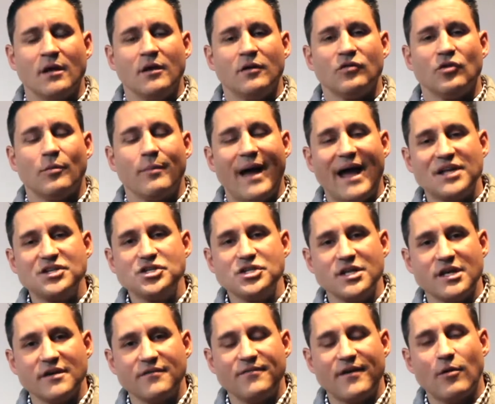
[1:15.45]
So
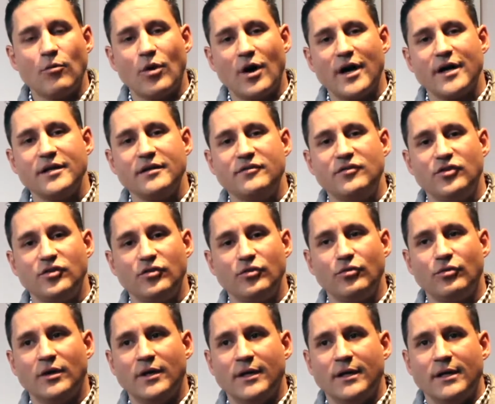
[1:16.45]
imagine if I wanted
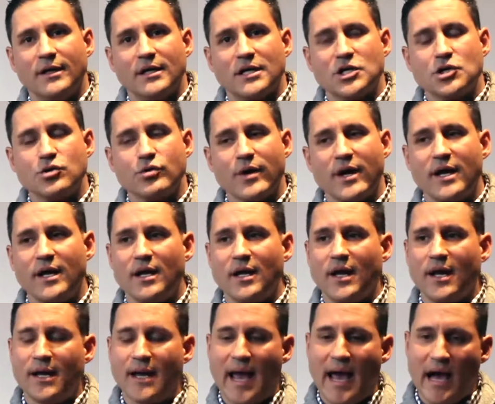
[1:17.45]
to
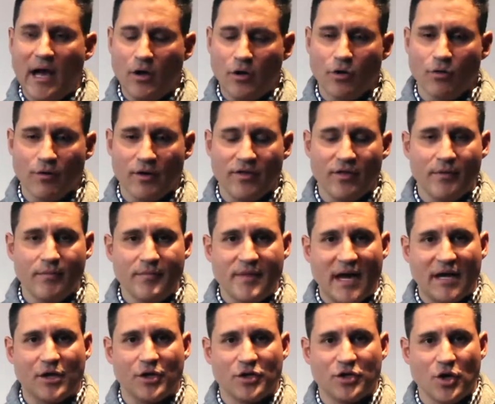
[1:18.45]
create an algorithm
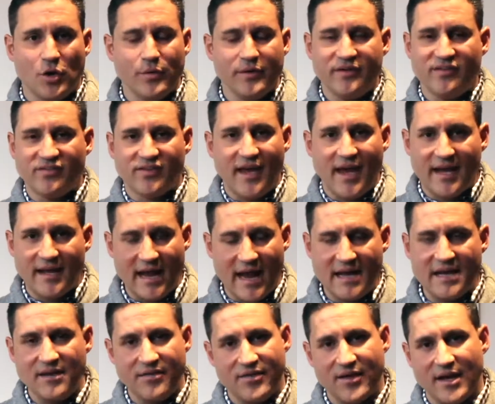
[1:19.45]
that could go and scan
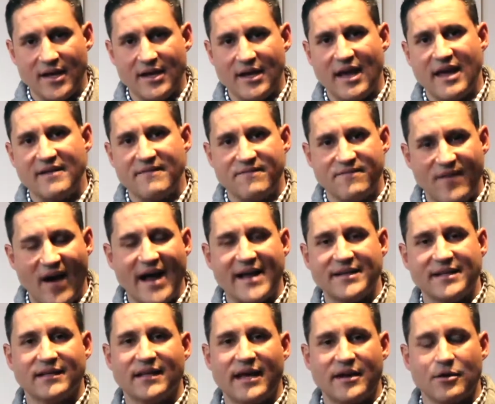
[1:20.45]
anything and
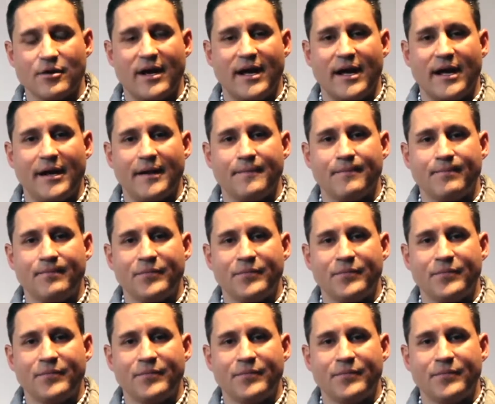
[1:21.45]
find the letter A.